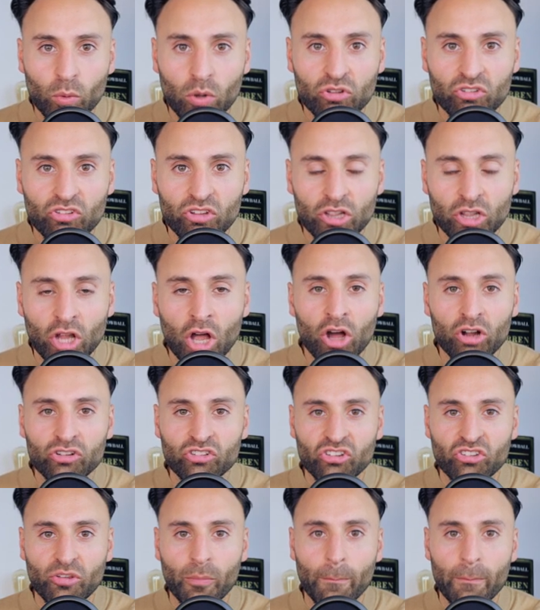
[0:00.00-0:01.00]
world's
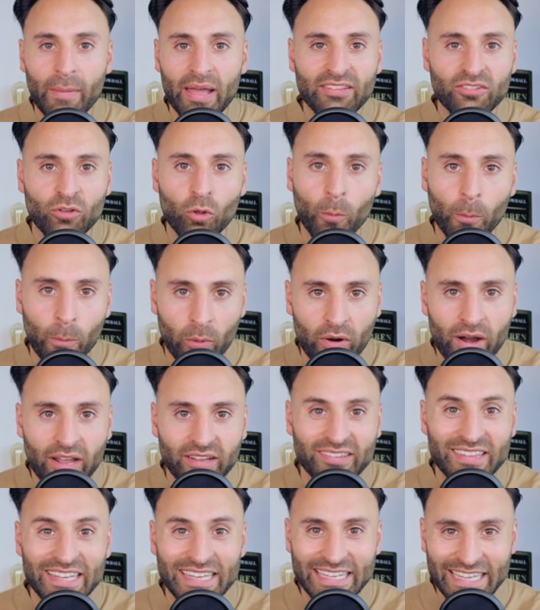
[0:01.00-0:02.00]
largest metal
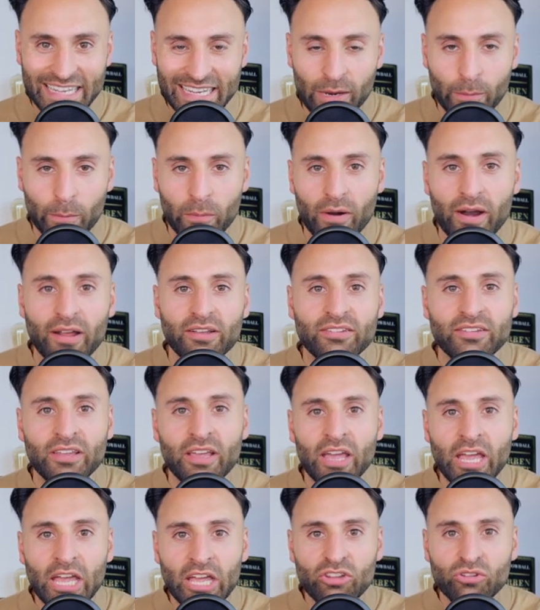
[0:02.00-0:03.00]
press, the Giga Press,
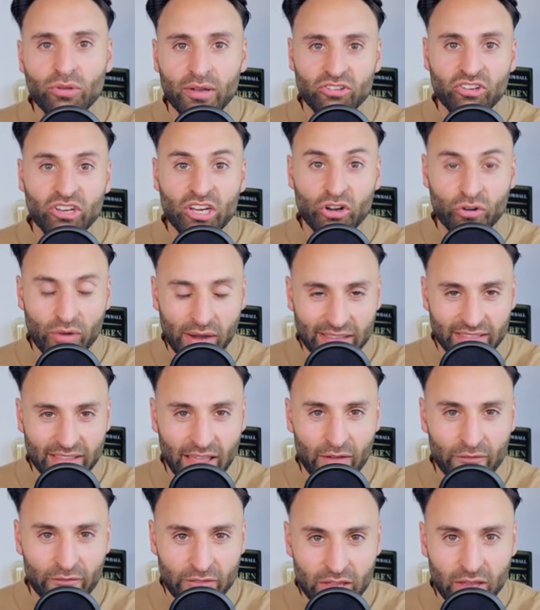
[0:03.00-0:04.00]
to actually create
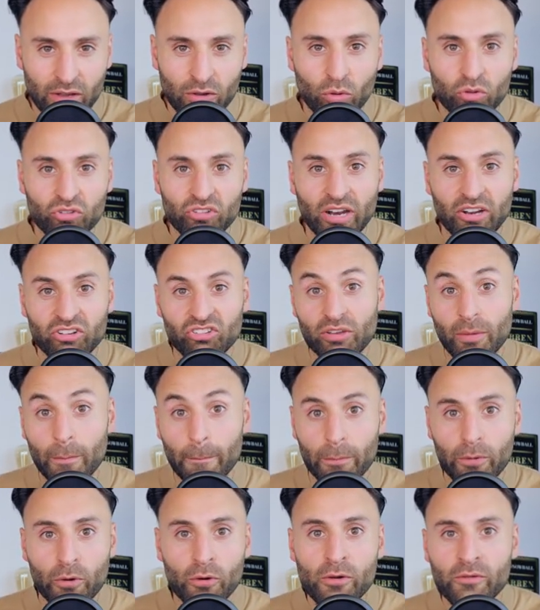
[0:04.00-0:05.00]
their vehicles and actually
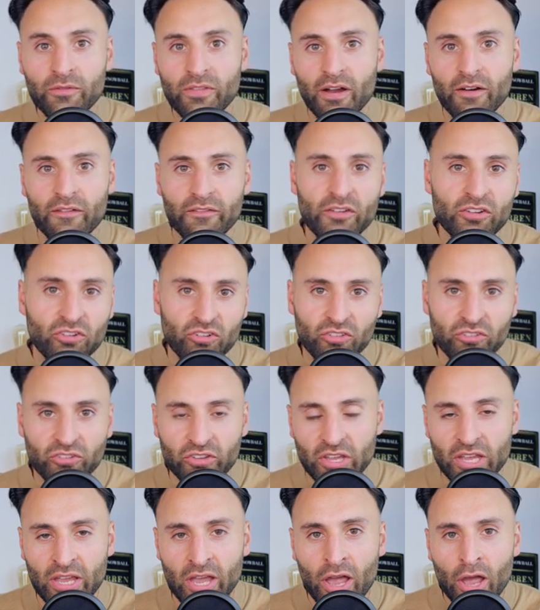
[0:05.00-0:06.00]
improve their
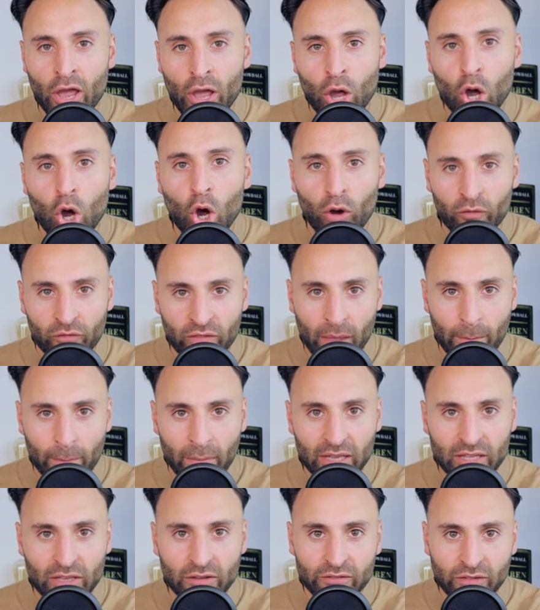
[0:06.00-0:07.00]
efficiency of their
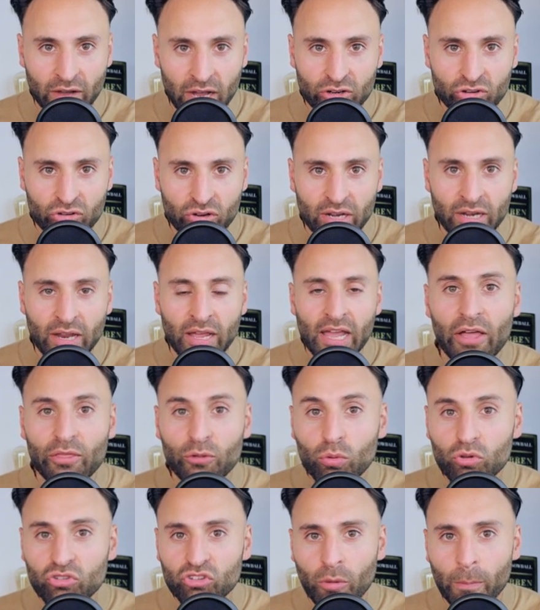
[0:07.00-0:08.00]
manufacturing. And
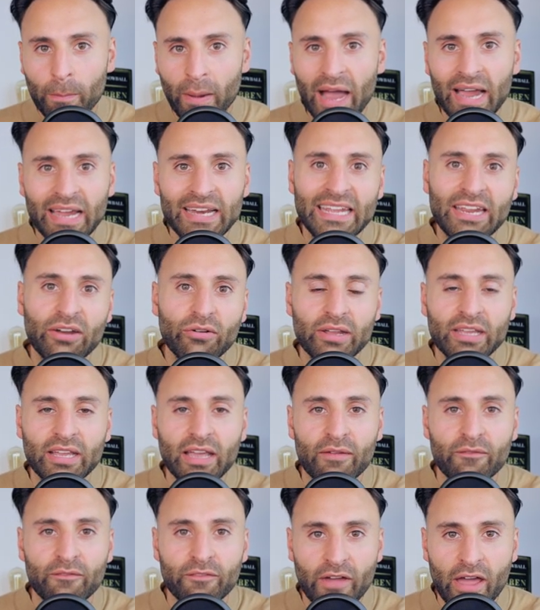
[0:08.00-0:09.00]
they're also pioneering
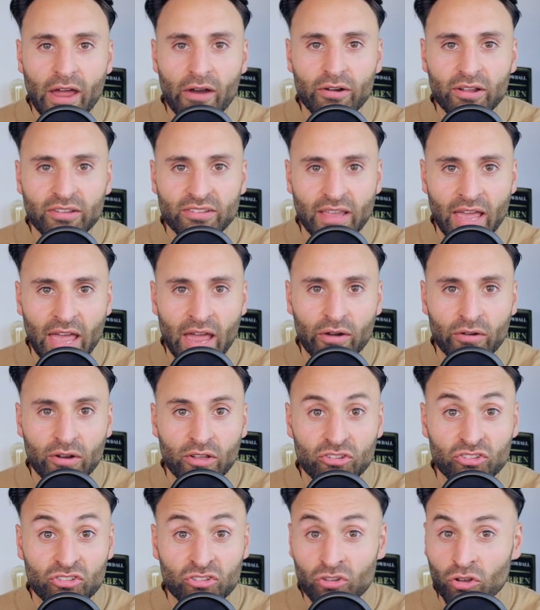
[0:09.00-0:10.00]
in various
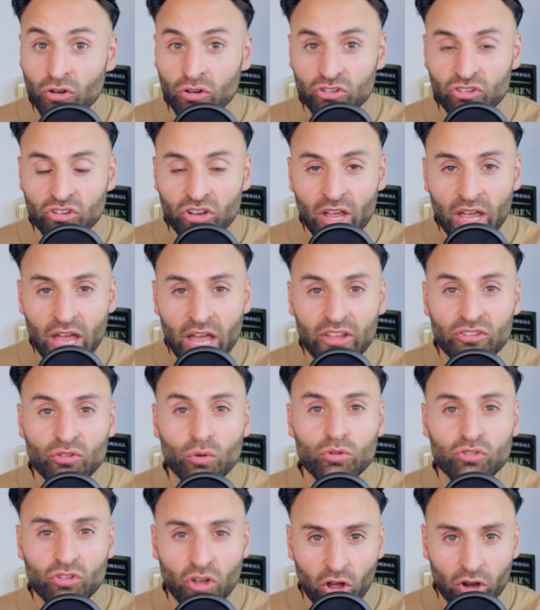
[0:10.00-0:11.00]
areas such as
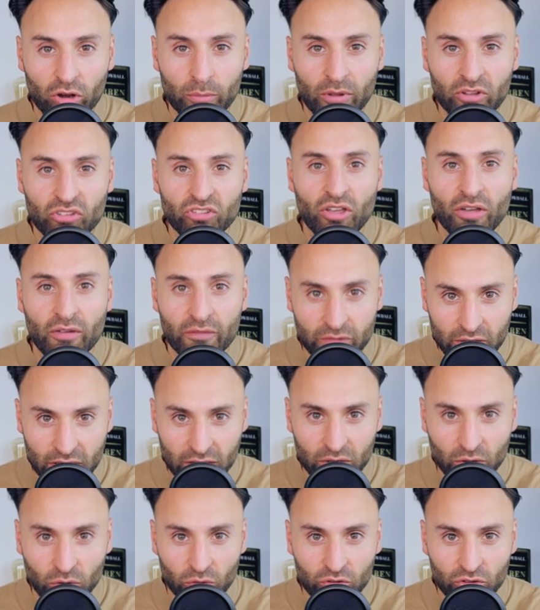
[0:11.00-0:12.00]
autonomous
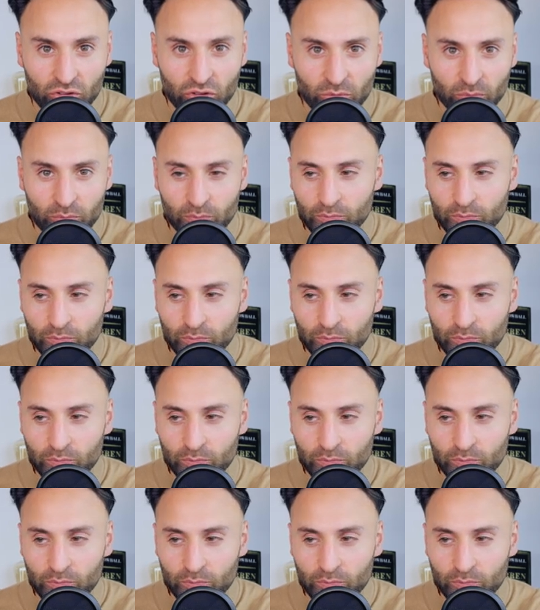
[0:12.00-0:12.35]
vehicles.